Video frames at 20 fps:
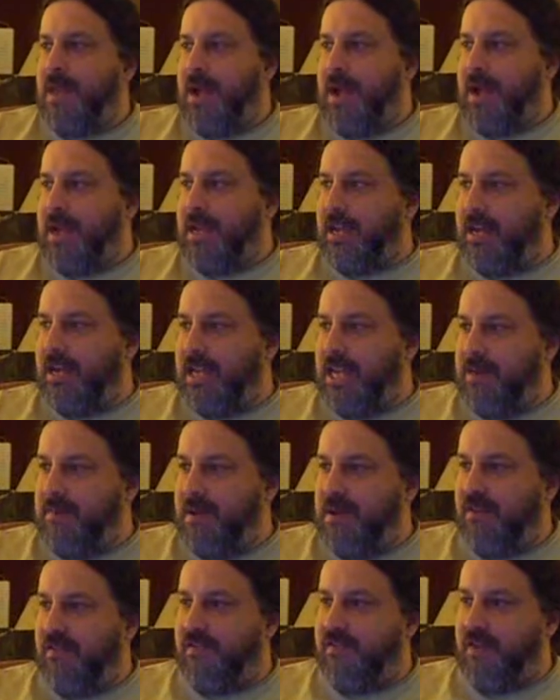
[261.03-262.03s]
I got an
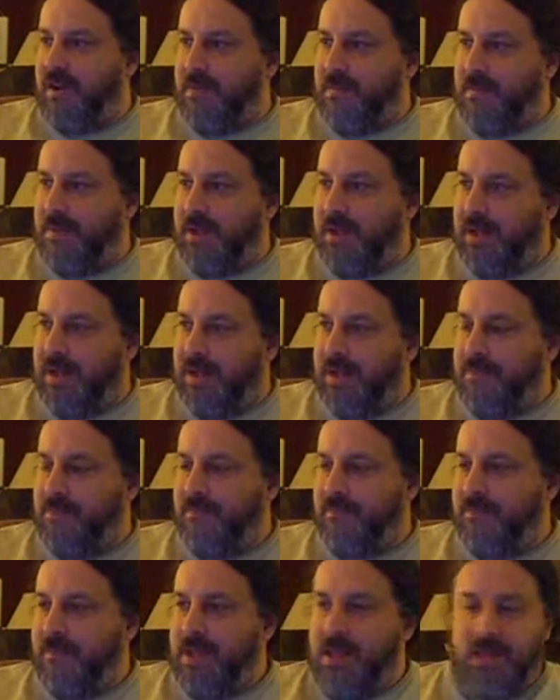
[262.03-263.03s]
email from
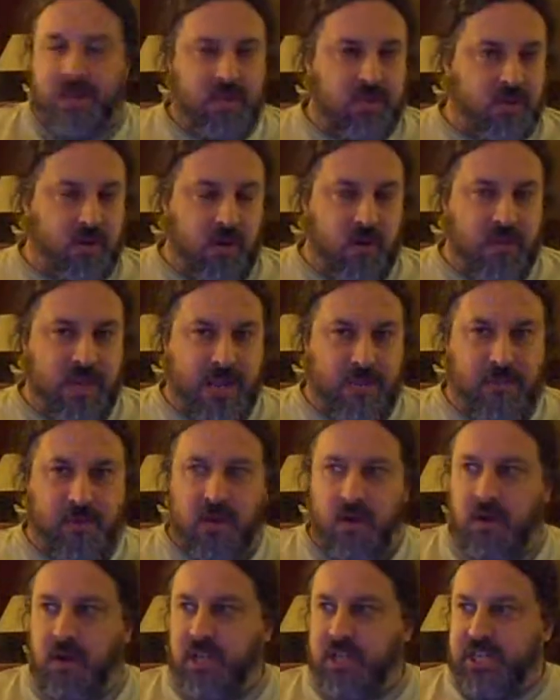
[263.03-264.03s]
this girl named
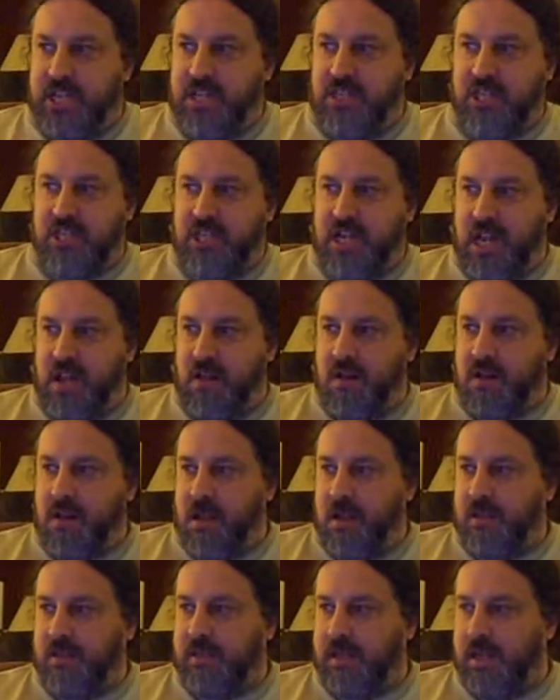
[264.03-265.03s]
Laura. She has a channel
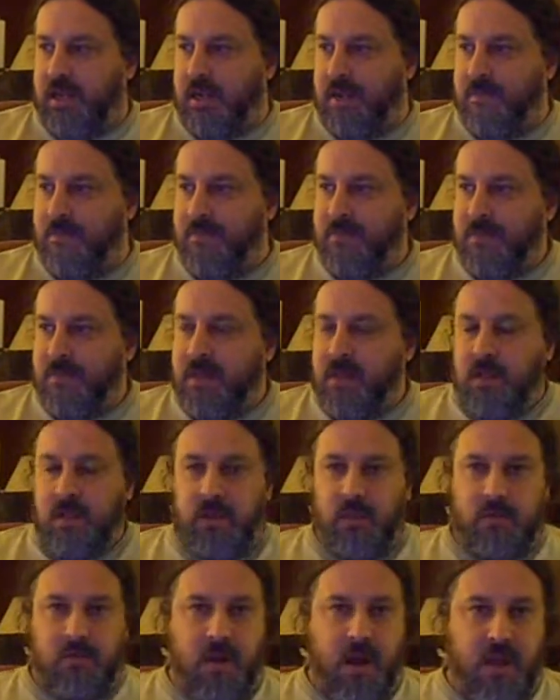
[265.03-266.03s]
called
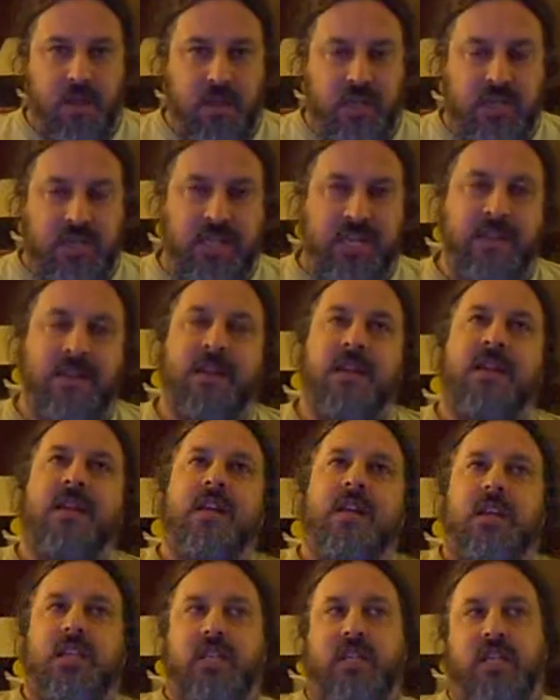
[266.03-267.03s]
Laurology.
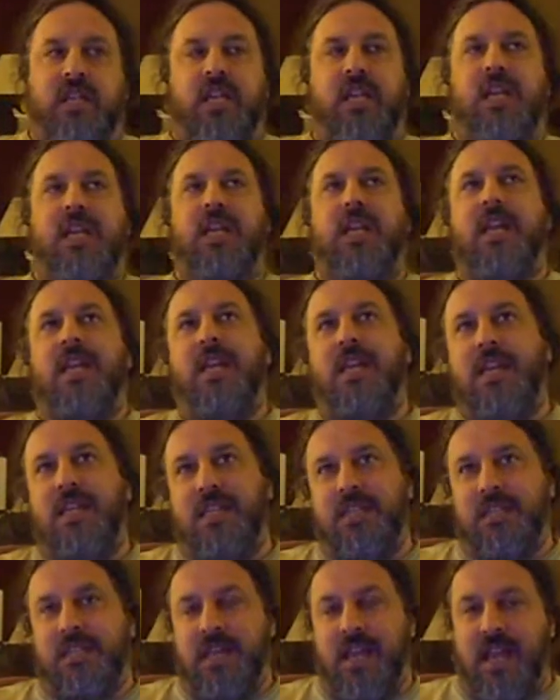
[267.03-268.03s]
She
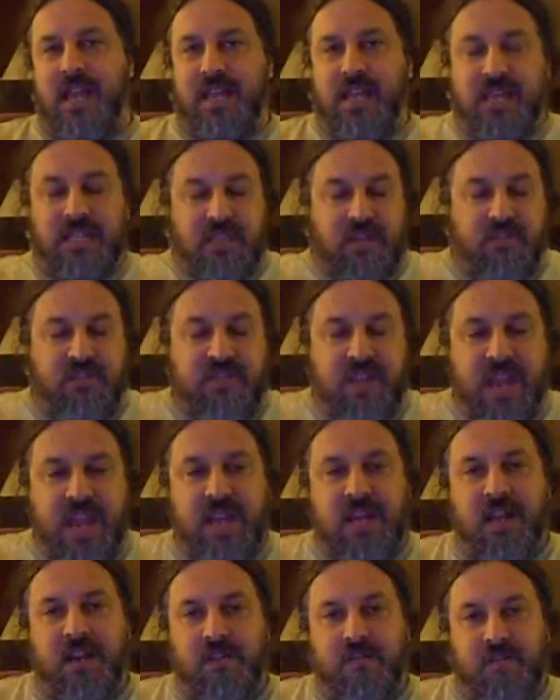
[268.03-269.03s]
is, I guess, a
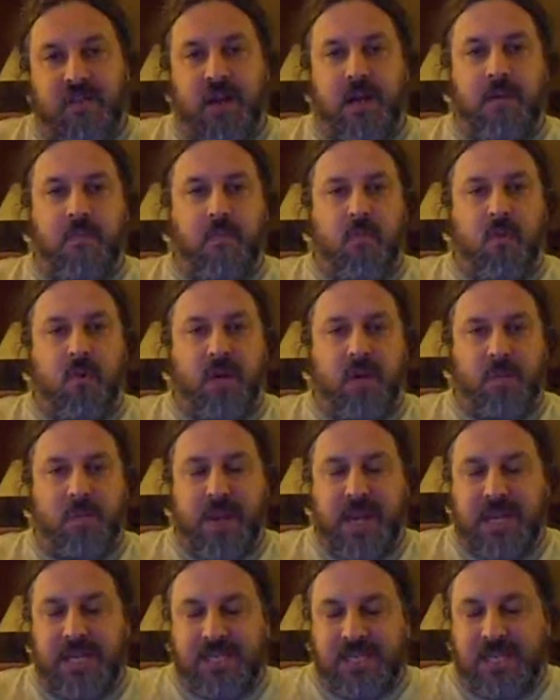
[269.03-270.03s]
fan of uh, Morgan
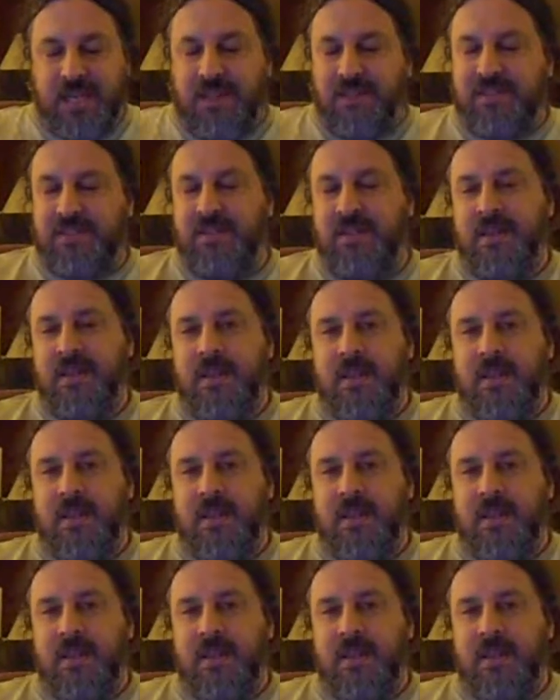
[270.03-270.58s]
Page Love's.